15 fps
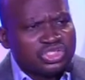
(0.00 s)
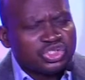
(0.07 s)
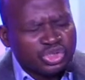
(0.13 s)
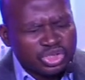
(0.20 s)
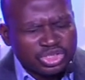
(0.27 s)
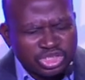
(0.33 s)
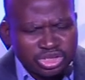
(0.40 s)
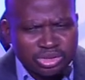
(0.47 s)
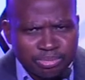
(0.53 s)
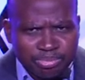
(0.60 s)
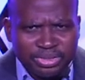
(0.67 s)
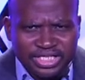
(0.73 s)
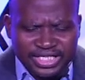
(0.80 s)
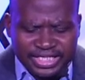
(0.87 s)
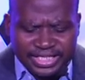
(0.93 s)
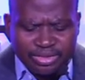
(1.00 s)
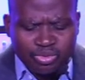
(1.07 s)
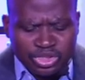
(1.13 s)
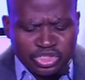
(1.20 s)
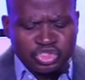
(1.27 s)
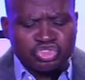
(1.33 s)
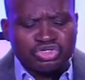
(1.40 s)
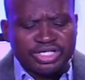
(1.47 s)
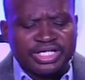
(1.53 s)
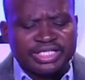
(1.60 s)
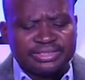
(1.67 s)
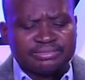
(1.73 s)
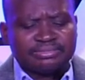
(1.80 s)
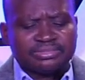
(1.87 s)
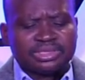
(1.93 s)
just play, we
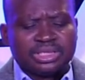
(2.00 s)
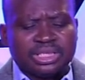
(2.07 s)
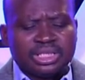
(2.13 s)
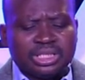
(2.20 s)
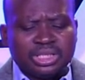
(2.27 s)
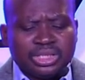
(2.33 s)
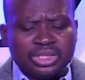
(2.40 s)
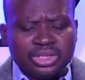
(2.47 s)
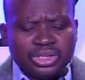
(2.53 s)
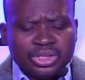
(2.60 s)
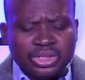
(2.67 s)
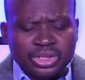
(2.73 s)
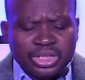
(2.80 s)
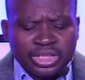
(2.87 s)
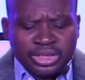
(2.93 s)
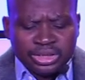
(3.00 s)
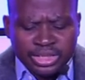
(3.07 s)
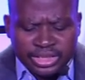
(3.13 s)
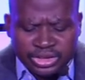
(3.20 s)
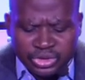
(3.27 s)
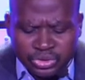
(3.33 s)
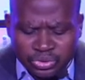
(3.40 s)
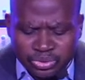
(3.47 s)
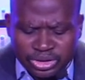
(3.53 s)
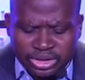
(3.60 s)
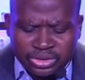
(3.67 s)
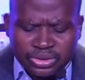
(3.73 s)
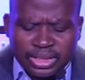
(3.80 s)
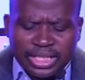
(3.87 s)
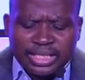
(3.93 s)
train. They do it
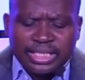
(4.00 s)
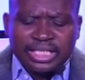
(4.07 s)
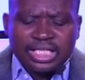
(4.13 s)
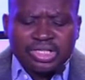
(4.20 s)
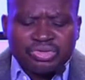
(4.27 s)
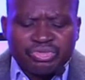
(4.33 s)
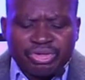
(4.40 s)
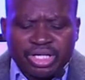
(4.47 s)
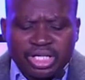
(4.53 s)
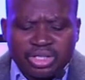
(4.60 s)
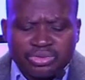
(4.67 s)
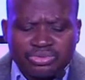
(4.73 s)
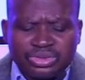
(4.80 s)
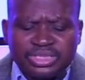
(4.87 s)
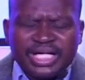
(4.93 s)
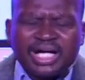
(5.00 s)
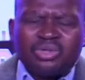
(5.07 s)
to get a crown that